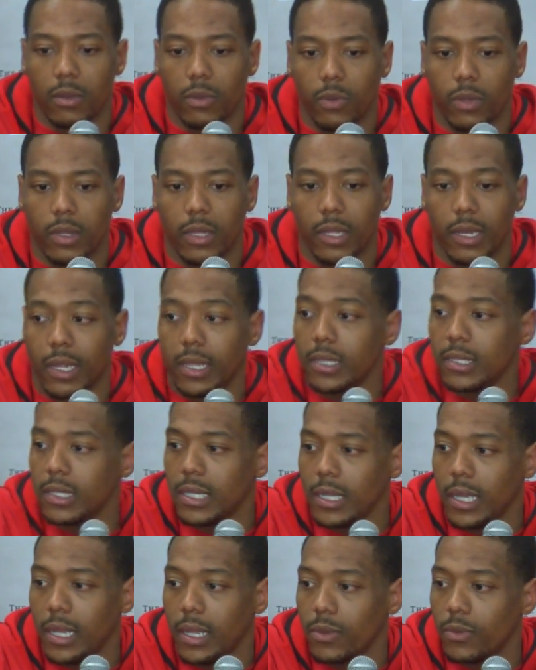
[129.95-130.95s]
with an
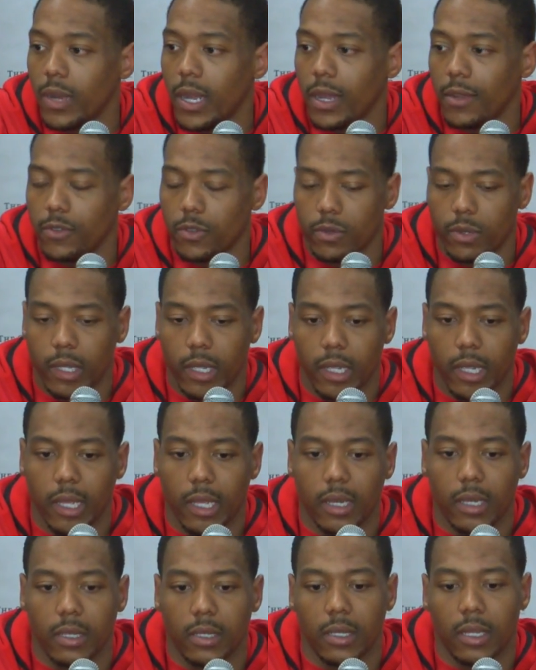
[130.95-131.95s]
in-state rivalry
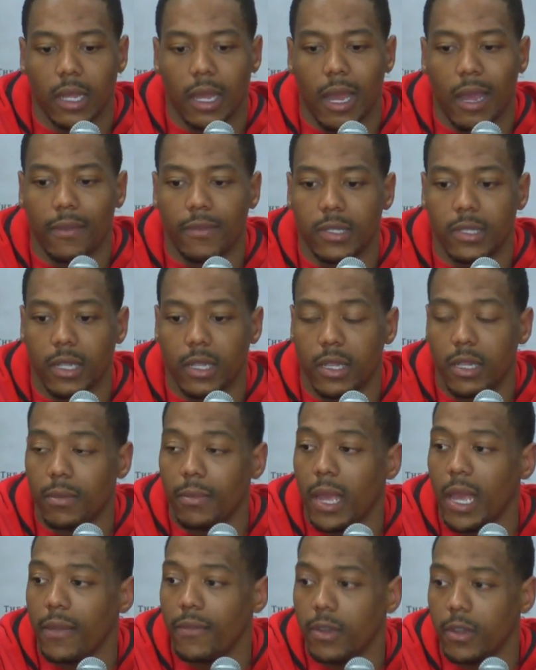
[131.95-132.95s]
and obviously them
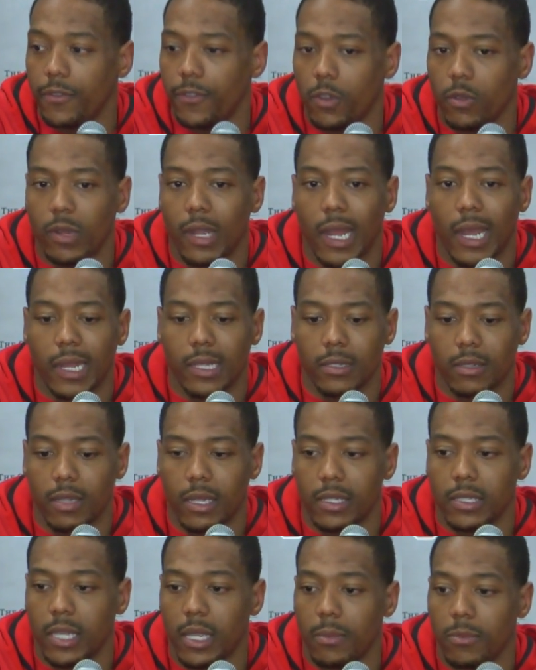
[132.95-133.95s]
having a few guys on
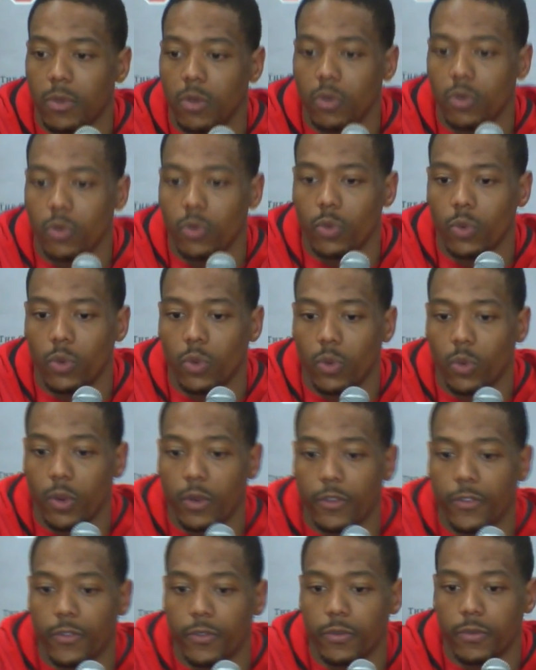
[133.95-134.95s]
that team who
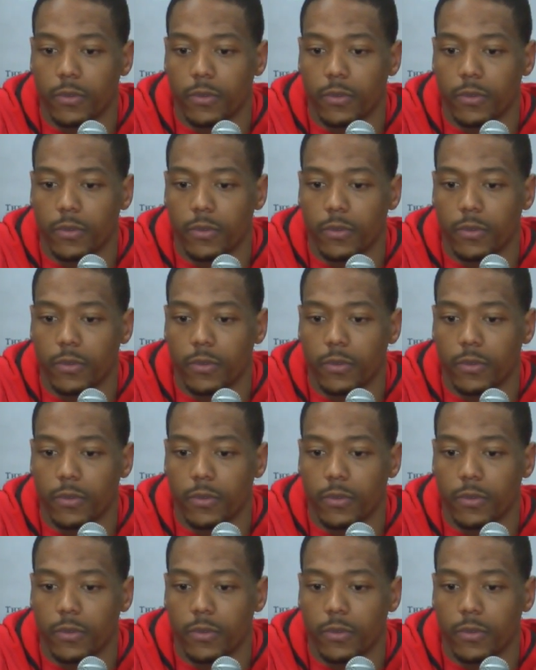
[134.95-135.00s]
we're